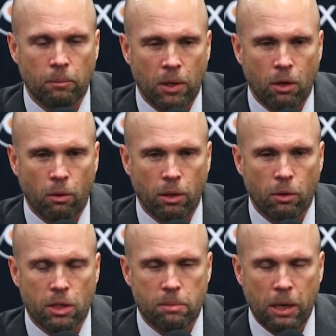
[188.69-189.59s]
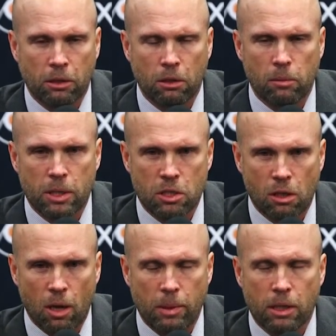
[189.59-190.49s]
You expect a little bit of
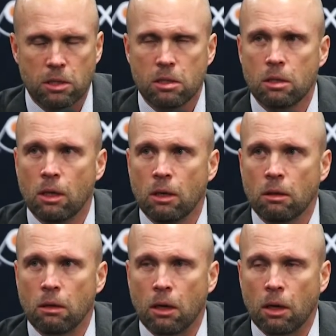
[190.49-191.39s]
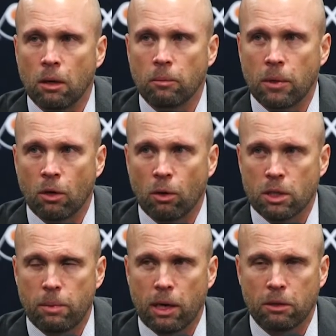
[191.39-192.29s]
sloppiness. You don't
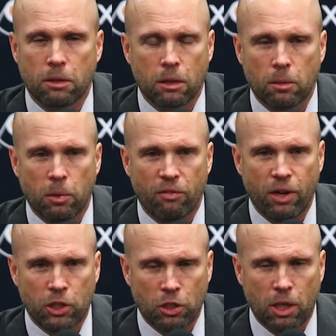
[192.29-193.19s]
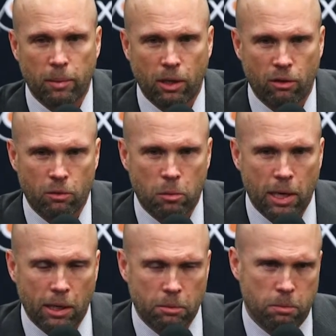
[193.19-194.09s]
expect perfection coming out of a break,